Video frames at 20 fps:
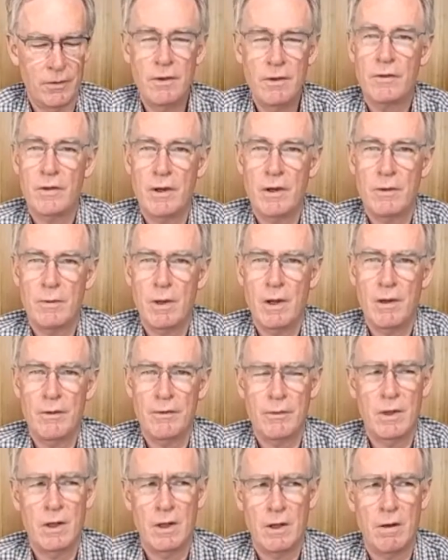New South Wales
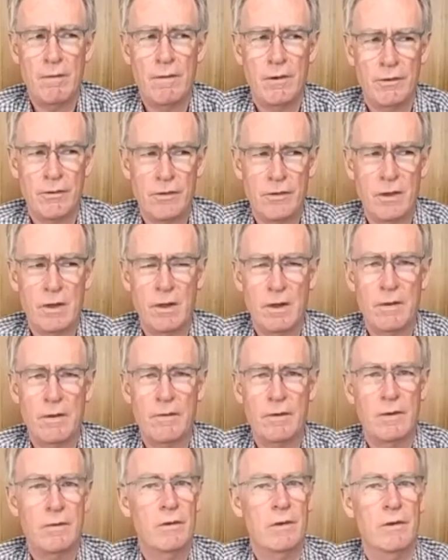really offers a lot of
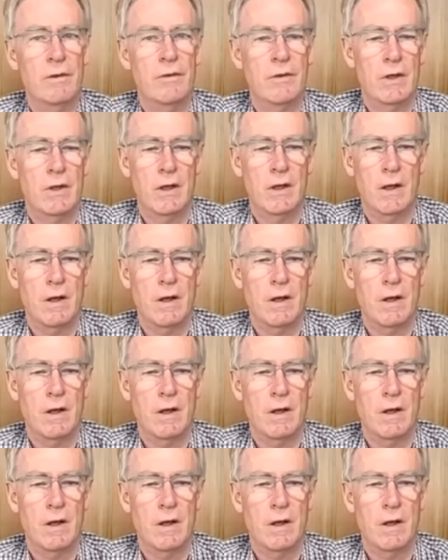diversity.